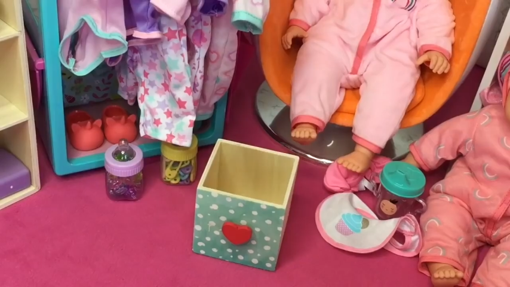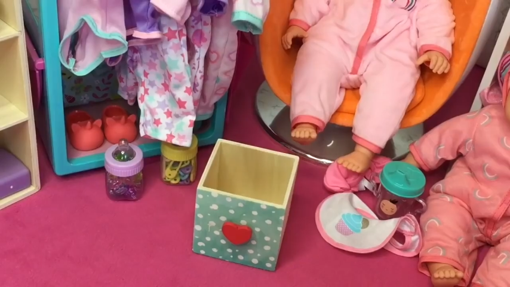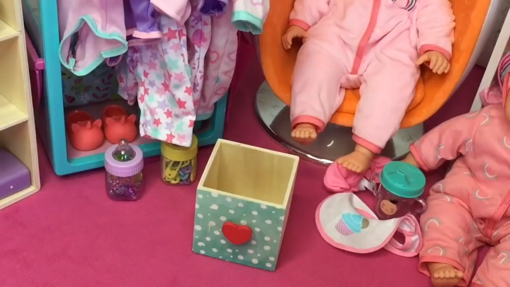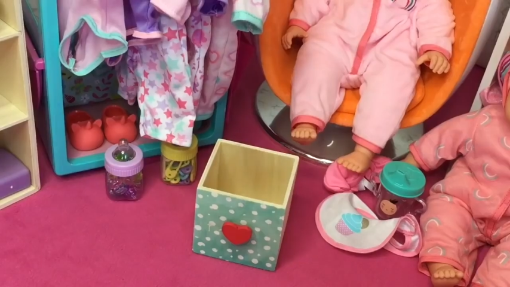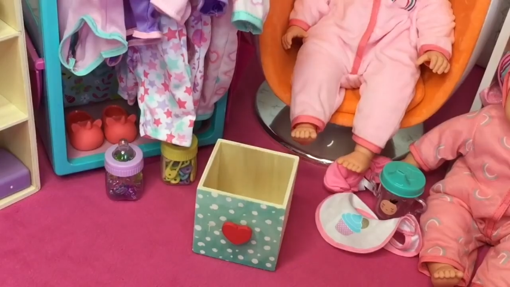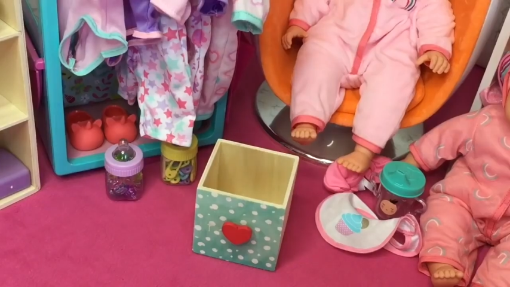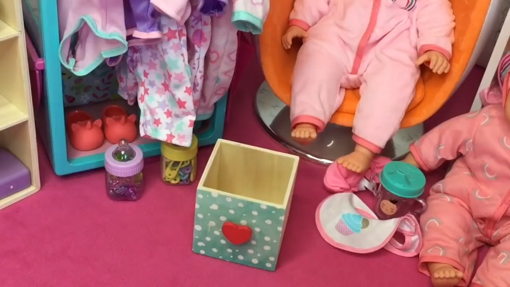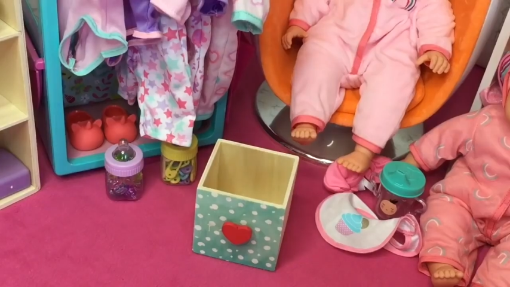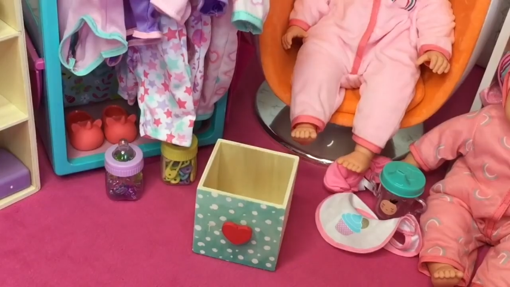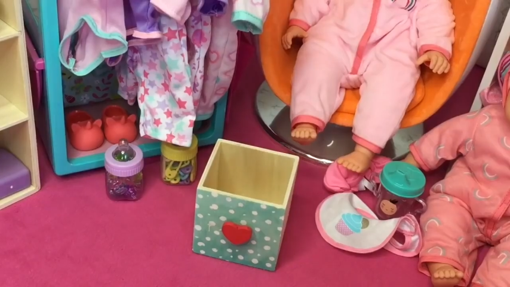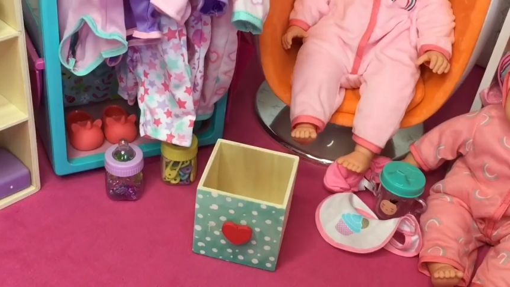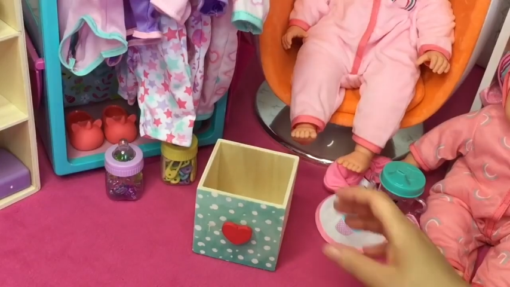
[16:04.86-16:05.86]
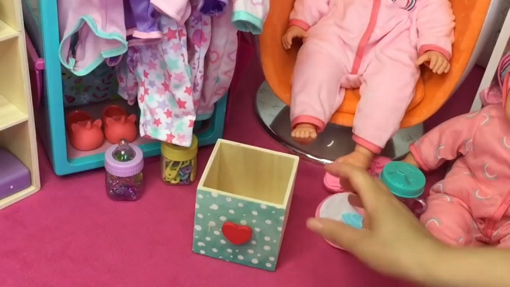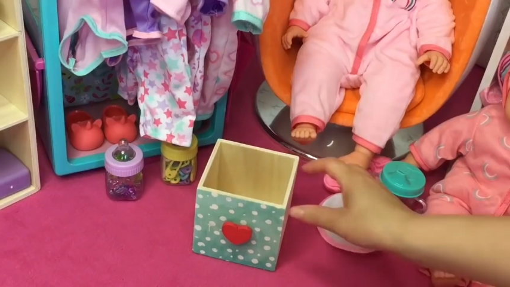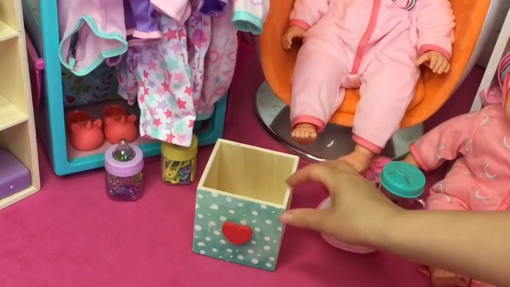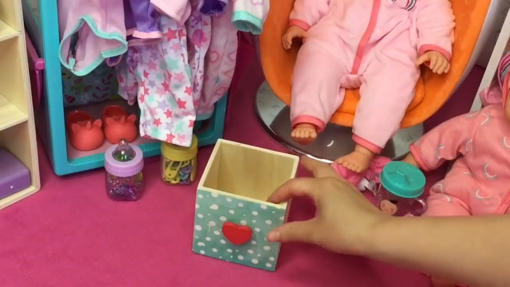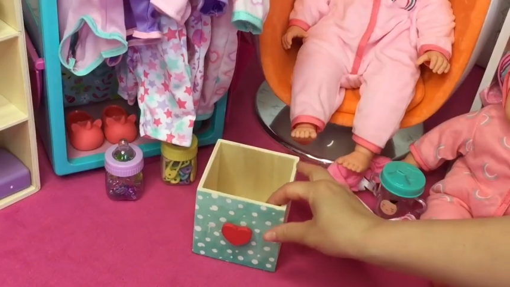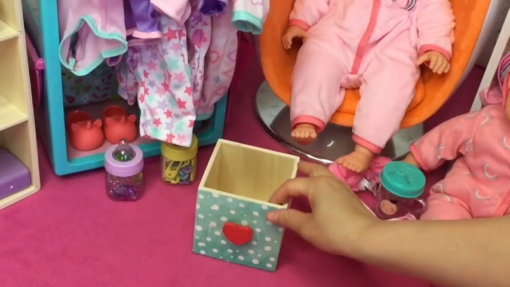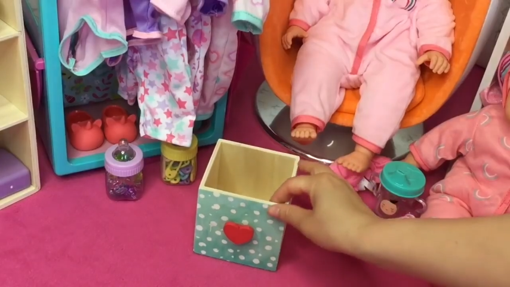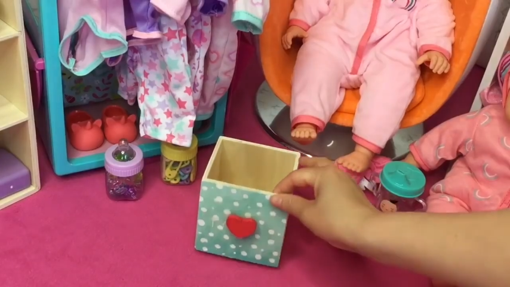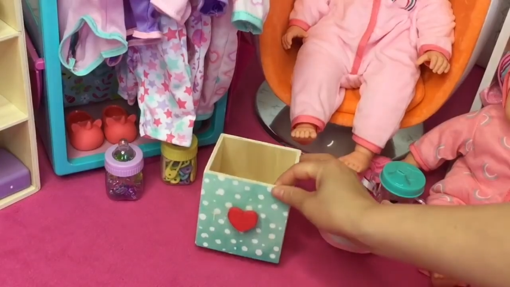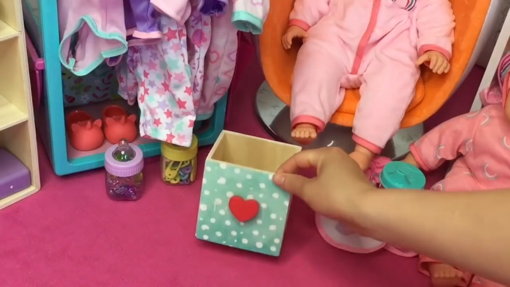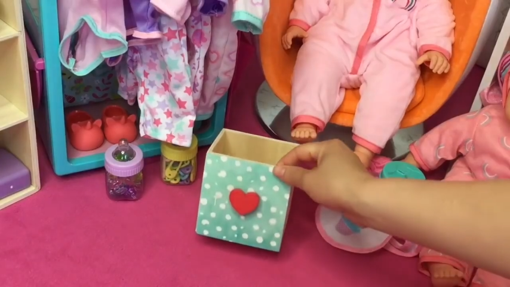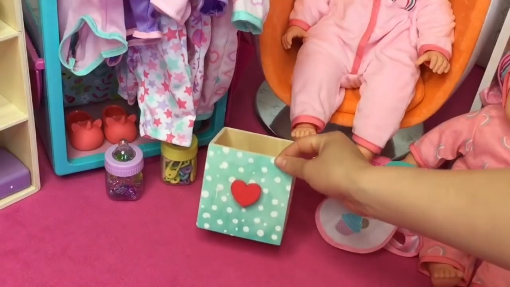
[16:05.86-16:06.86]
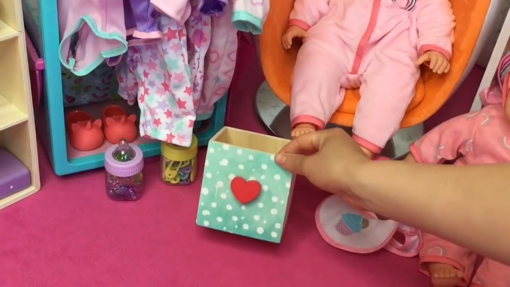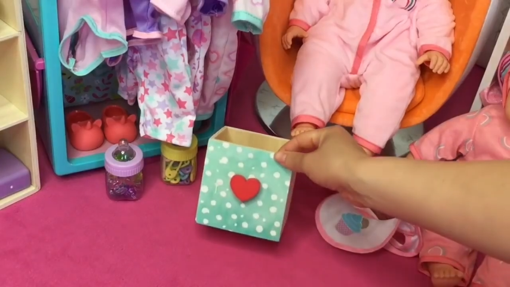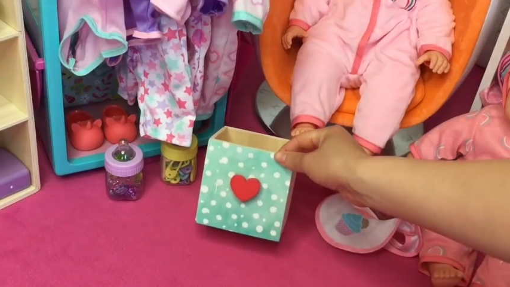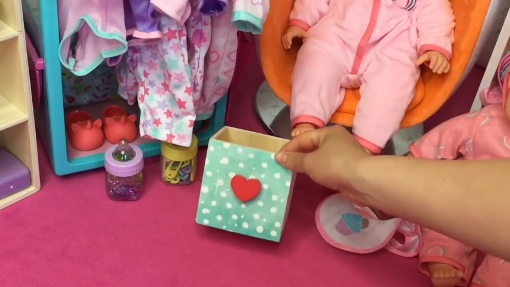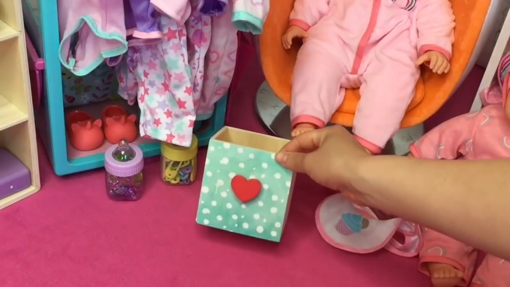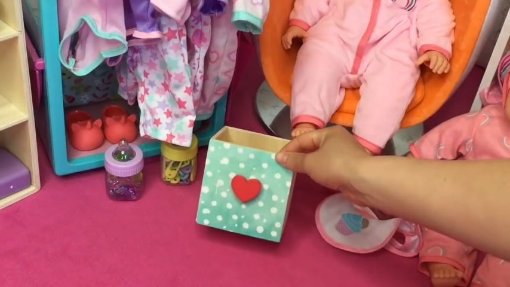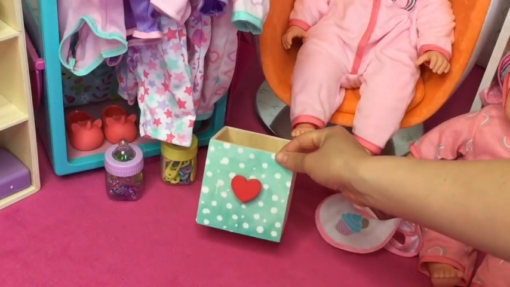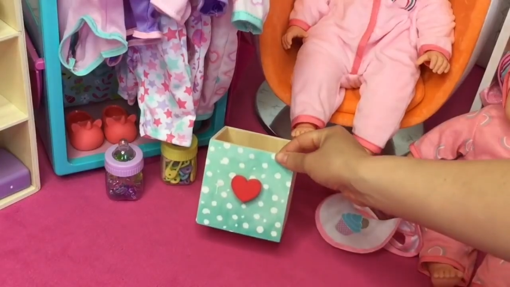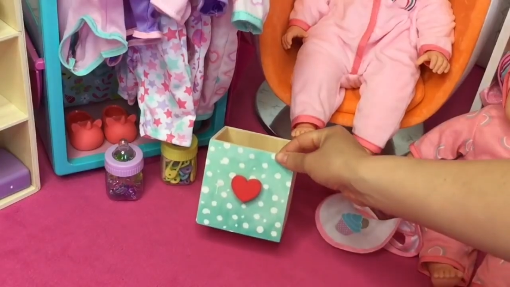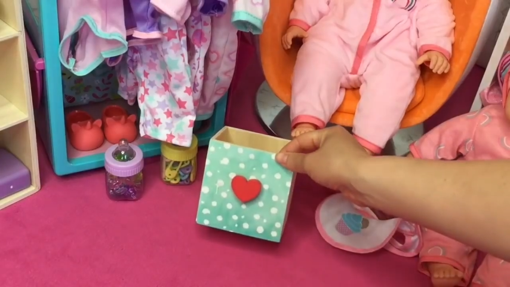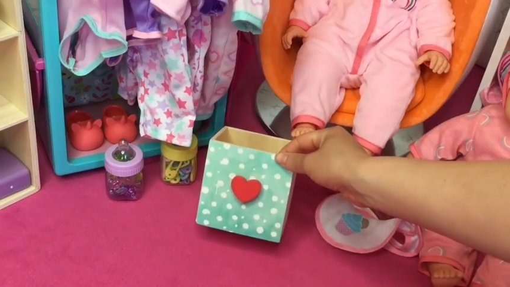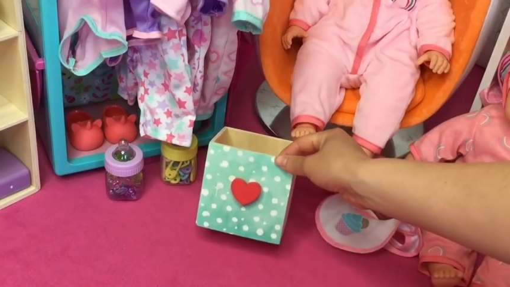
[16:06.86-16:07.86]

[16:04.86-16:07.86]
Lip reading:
[unreadable: no face in view]